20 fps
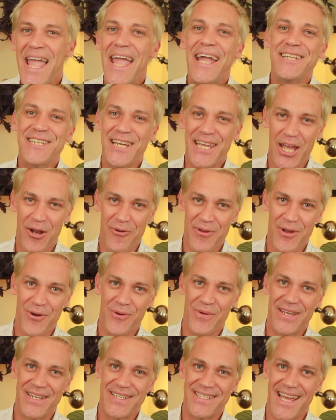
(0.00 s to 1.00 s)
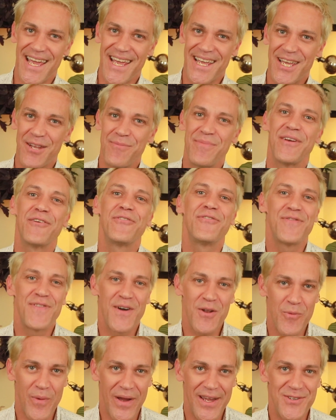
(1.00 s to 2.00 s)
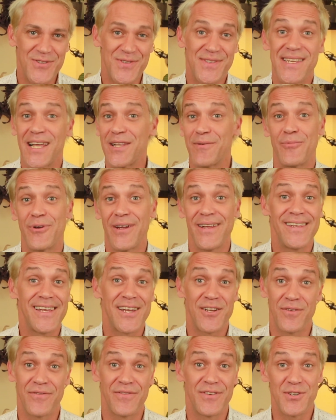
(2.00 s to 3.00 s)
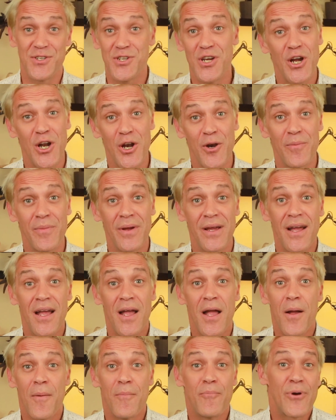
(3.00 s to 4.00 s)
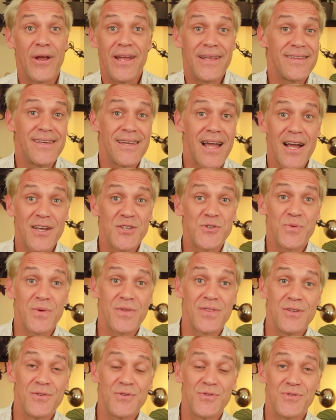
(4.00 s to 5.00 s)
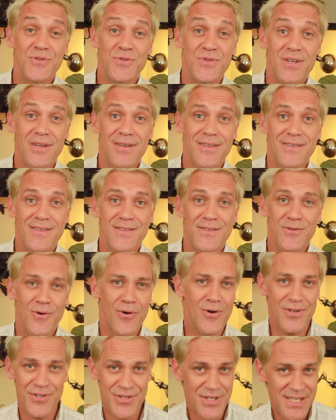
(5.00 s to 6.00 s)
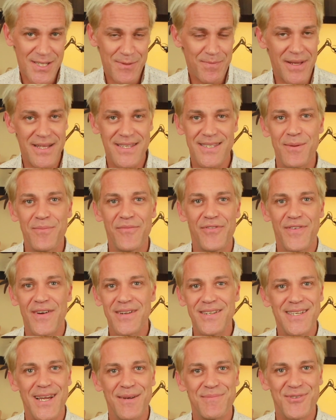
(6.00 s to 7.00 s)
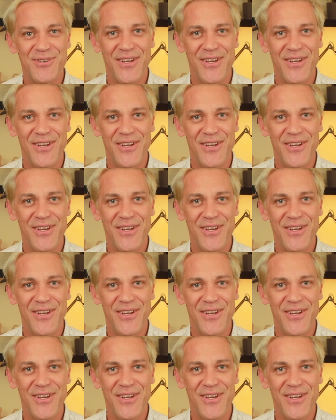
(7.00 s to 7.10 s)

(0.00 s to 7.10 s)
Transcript: And a karaoke day can be a fun way to celebrate the end of the term, break the ice with new students, or just spend some fun time